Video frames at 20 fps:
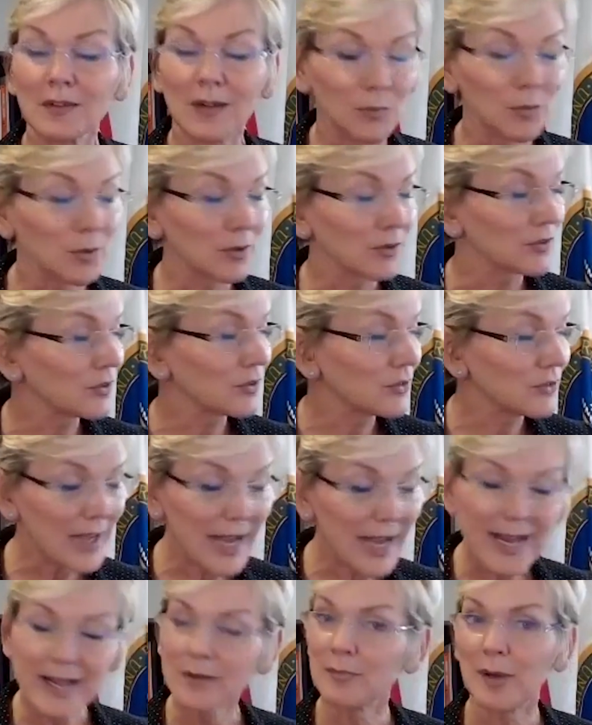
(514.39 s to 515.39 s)
we'll
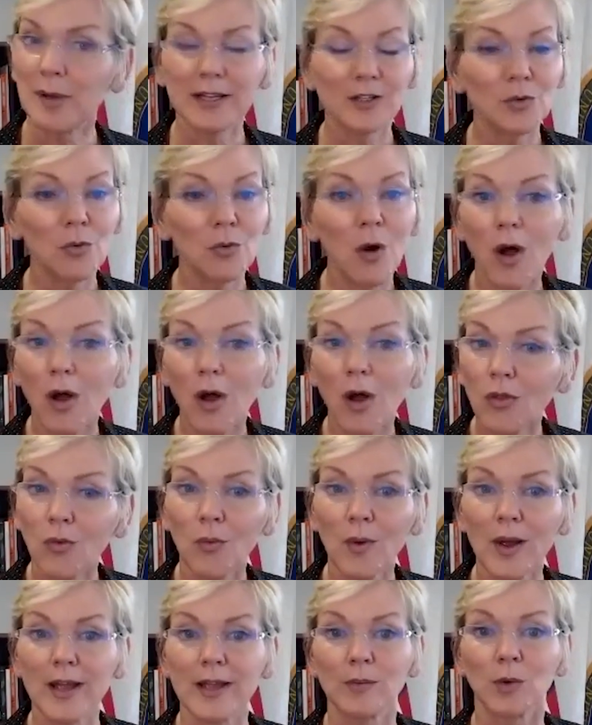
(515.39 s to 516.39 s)
stand by you all the
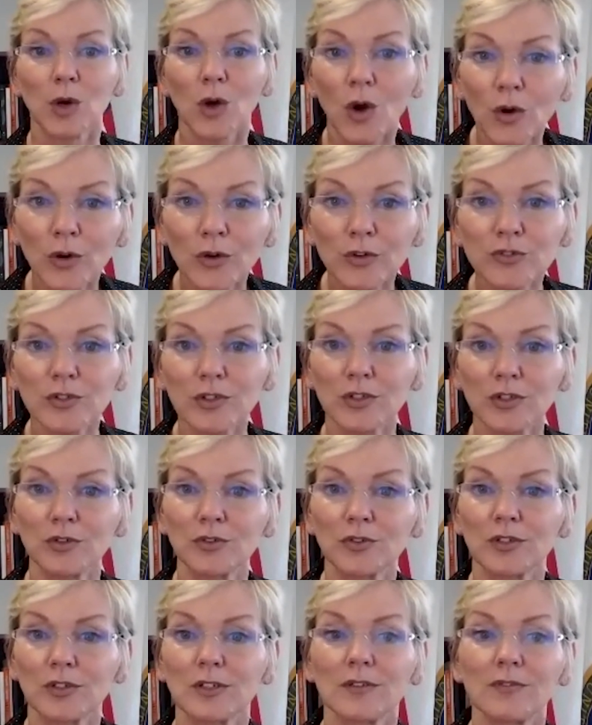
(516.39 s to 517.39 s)
way. We're urging
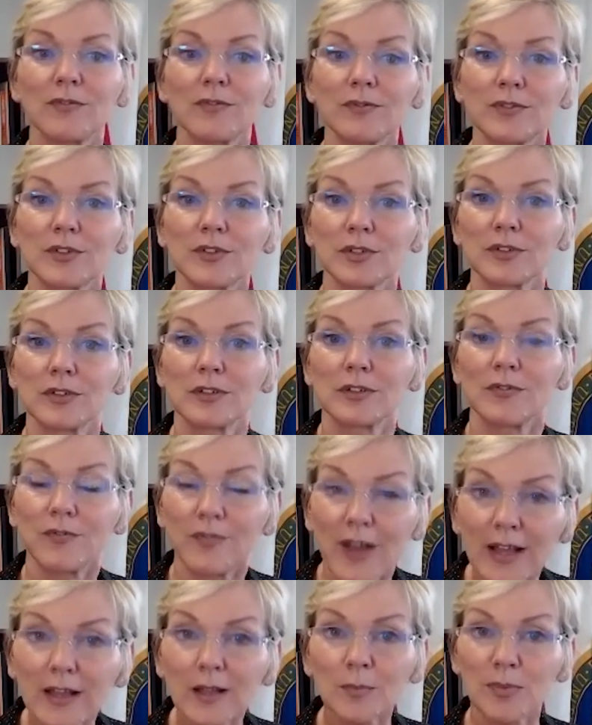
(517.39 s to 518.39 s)
you to
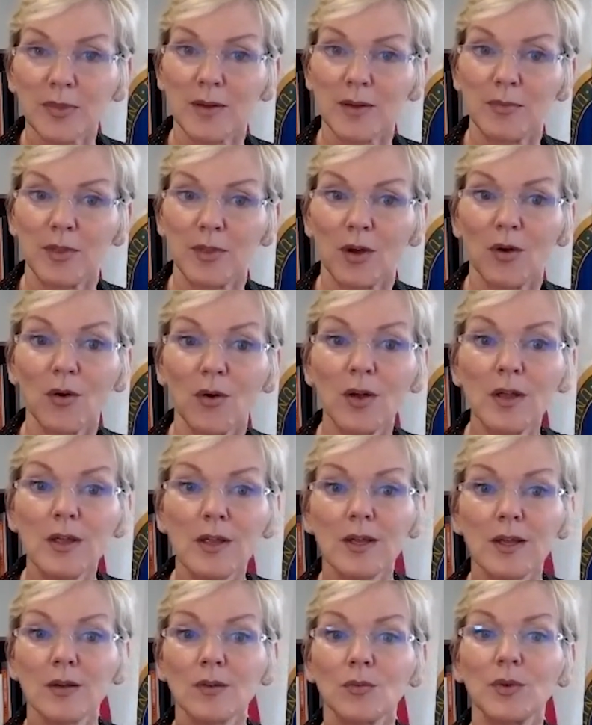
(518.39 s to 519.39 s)
develop them, though,
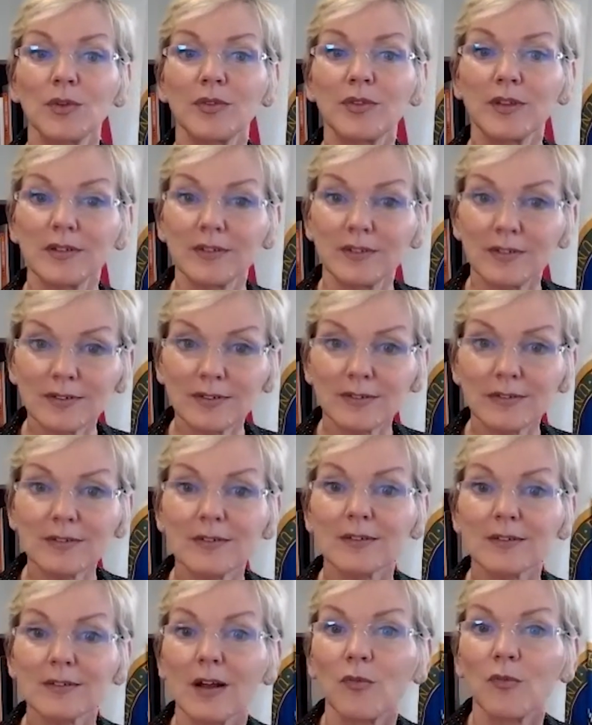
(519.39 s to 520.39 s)
with the
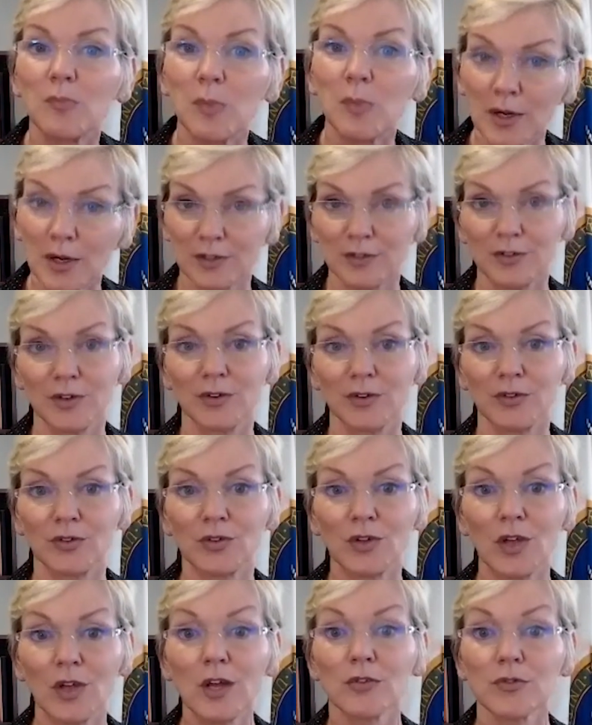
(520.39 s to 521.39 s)
assistance of
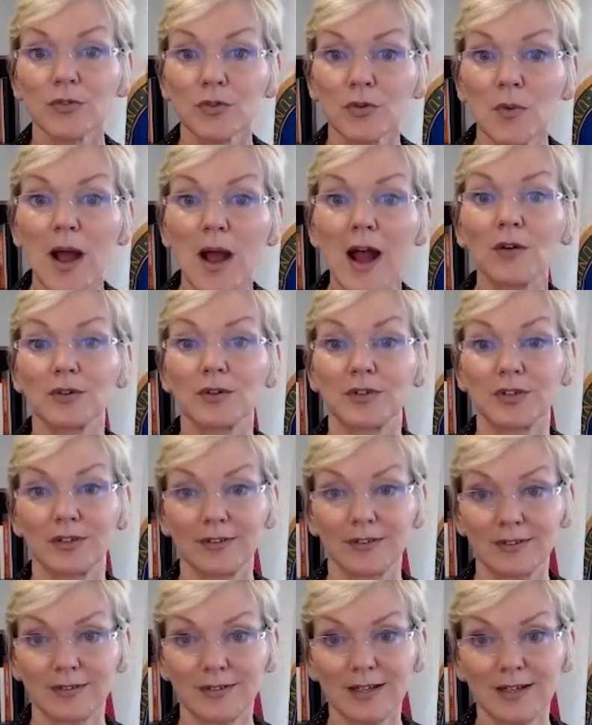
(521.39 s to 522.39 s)
partners throughout
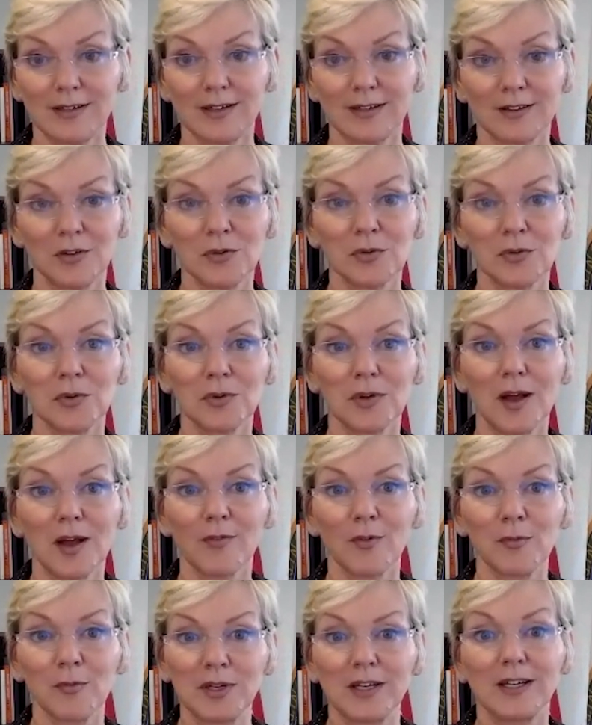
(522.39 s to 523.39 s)
state and local
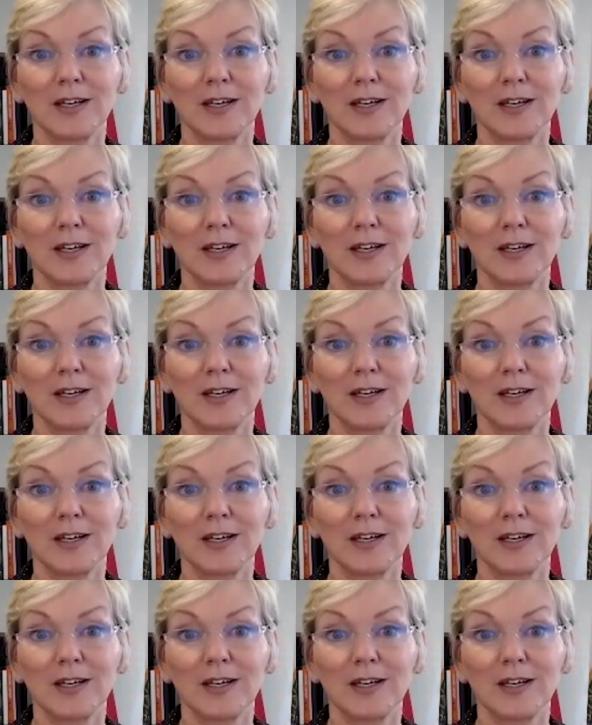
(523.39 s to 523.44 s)
government.